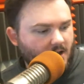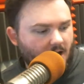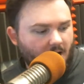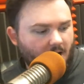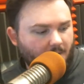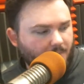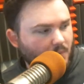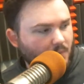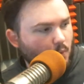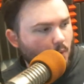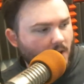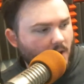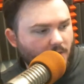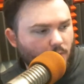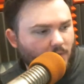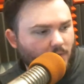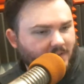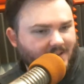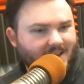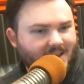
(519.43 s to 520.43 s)

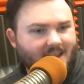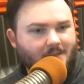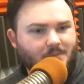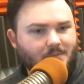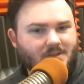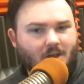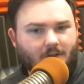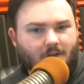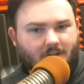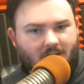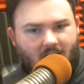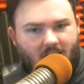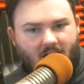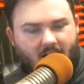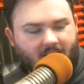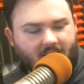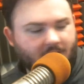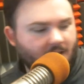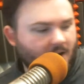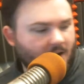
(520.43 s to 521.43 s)
when the game's on the
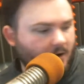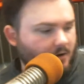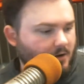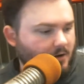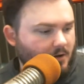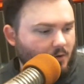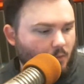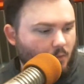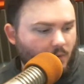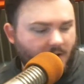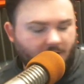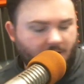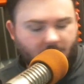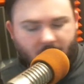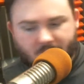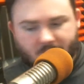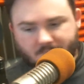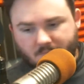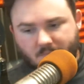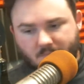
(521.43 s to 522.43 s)
line there
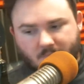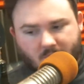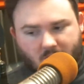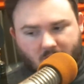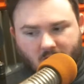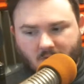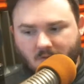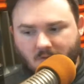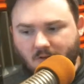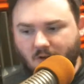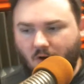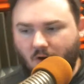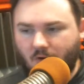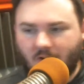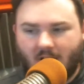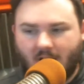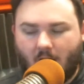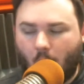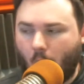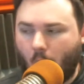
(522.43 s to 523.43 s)
with,
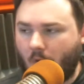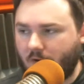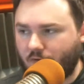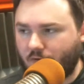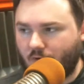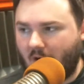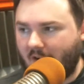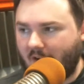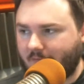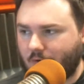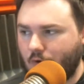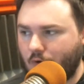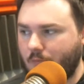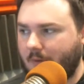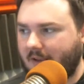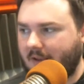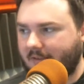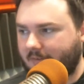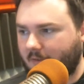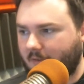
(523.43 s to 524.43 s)
you got 1 drive, 2
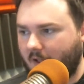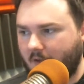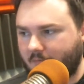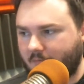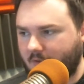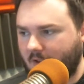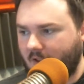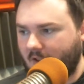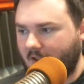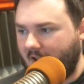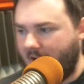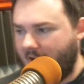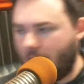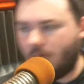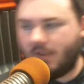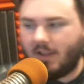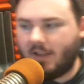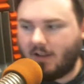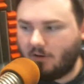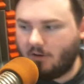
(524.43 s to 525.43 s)
minutes left.
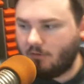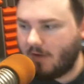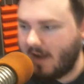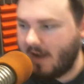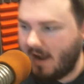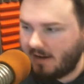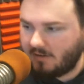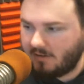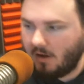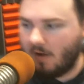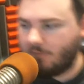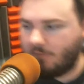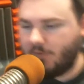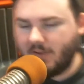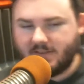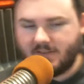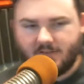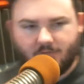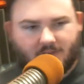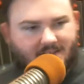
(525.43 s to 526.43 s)
How are they going to react
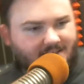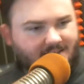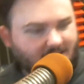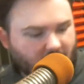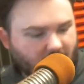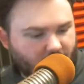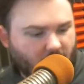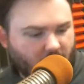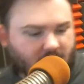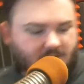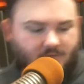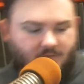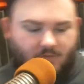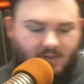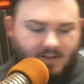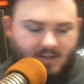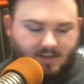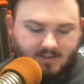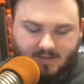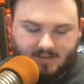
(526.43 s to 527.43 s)
offensively,
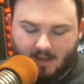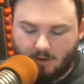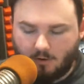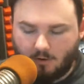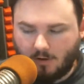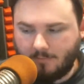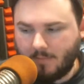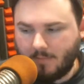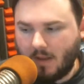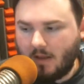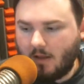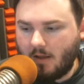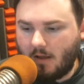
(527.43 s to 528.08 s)
defensively, etc.?